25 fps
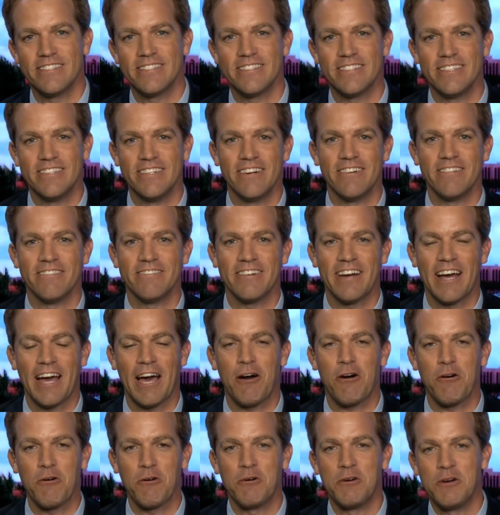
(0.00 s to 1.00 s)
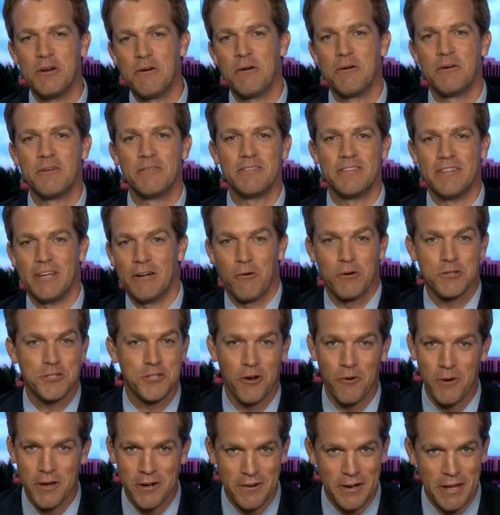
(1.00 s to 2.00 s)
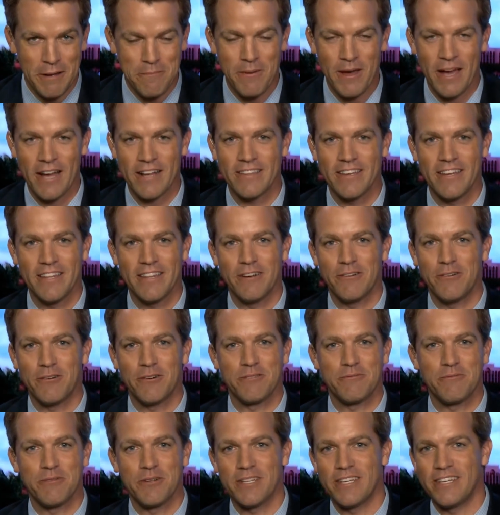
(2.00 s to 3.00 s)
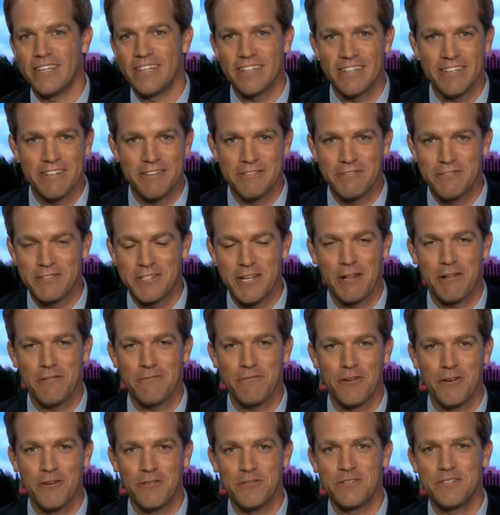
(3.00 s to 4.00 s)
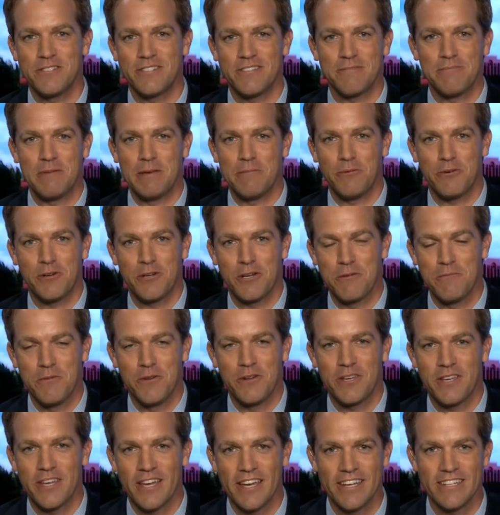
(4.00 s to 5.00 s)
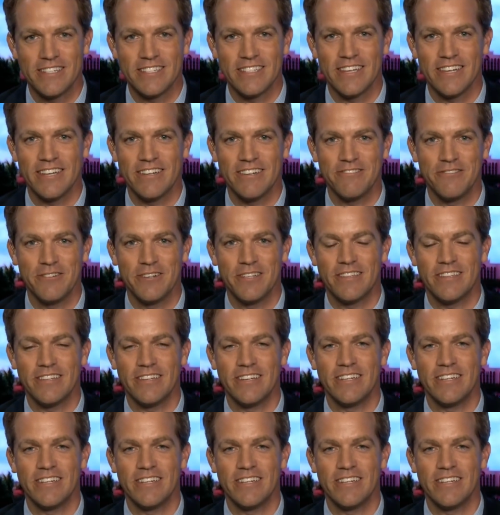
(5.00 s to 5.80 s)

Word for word: you know, how there was no internet back then. There weren't really telephones. People could communicate with